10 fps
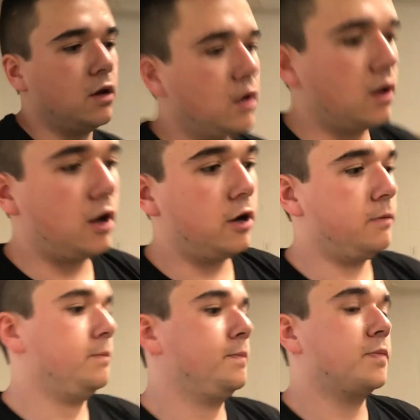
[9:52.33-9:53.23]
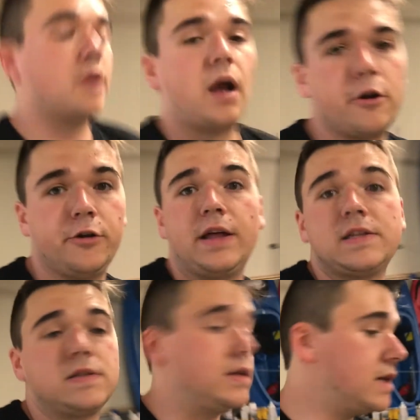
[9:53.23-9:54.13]
I don't know.
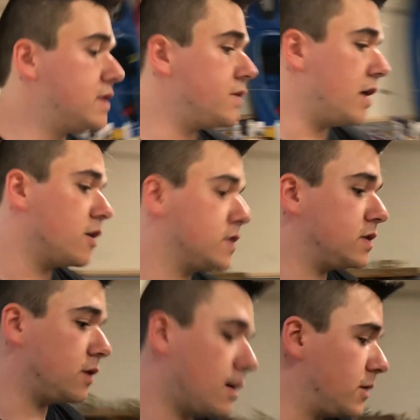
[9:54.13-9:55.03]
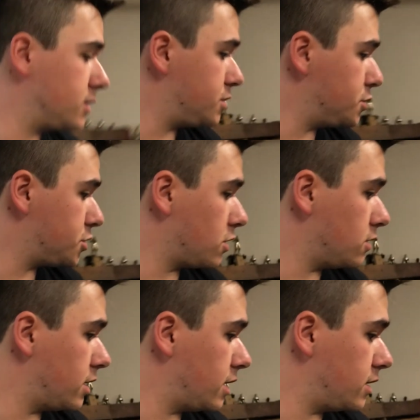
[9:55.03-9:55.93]
That's in the air still. I'm not too sure on
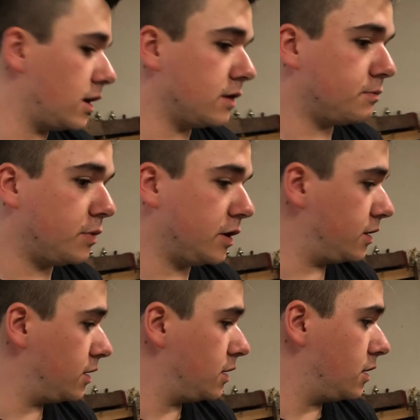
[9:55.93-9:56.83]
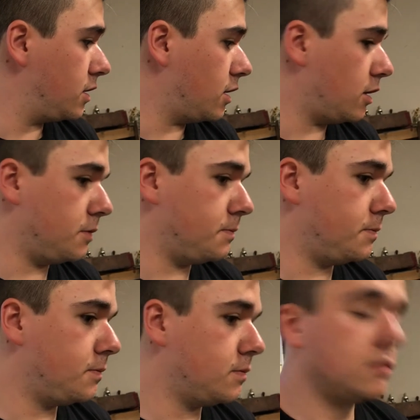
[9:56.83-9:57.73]
that yet, but I
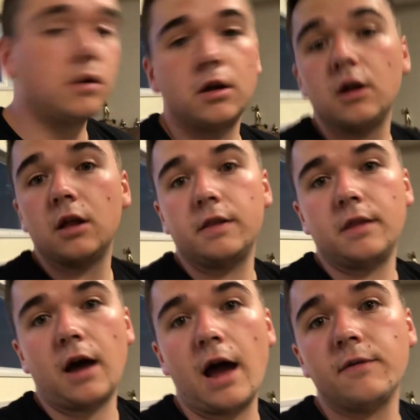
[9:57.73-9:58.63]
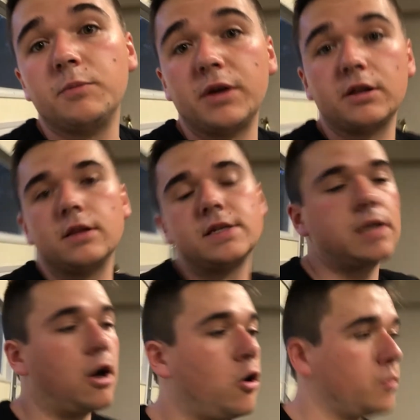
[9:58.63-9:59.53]
I have a big list
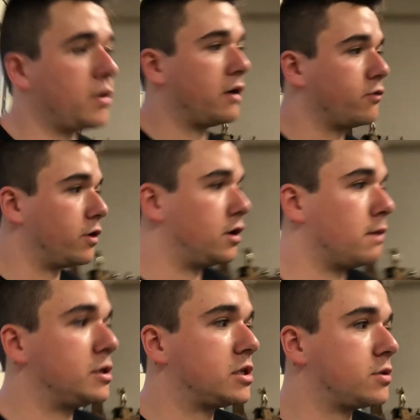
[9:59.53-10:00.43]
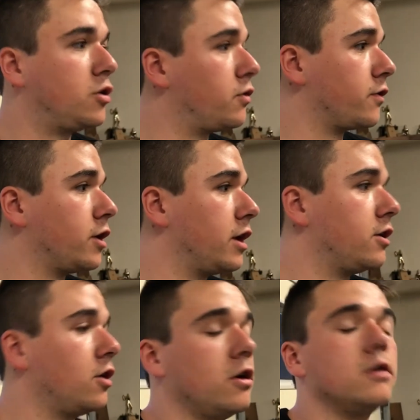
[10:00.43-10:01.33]
at home that I've written up just so I don't forget it
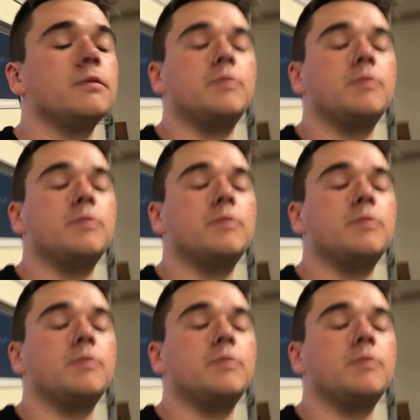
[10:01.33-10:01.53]
all.